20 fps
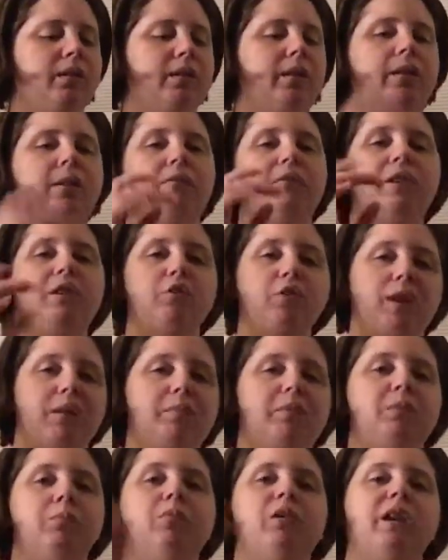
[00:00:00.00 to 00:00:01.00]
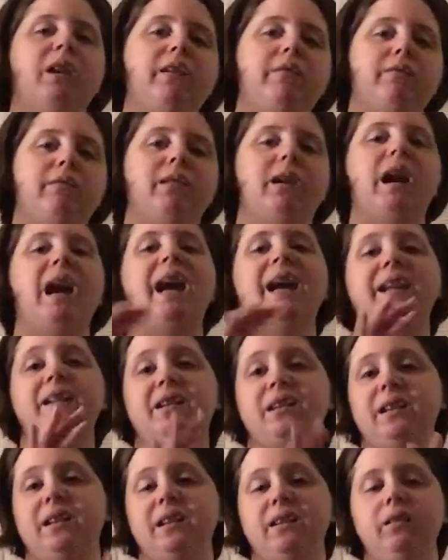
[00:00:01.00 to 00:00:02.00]
if he drops them, whatever, I
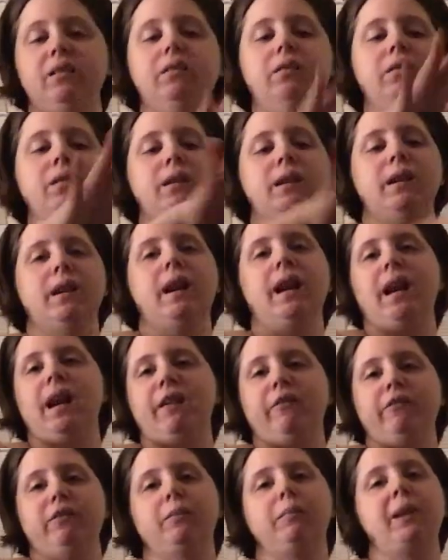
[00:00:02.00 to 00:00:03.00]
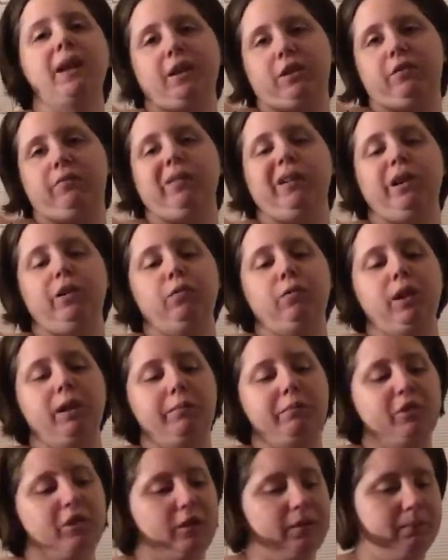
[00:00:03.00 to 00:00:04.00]
still have the pacifier
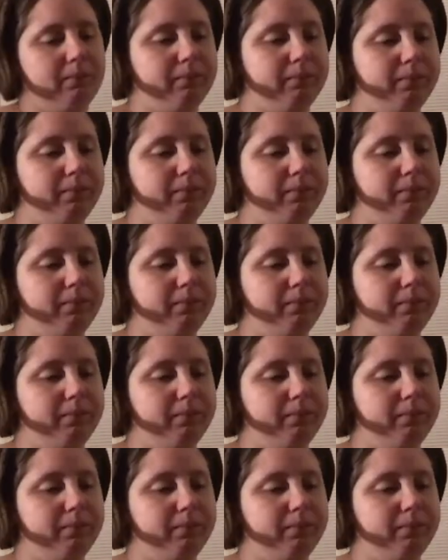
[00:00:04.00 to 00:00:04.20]
wipes.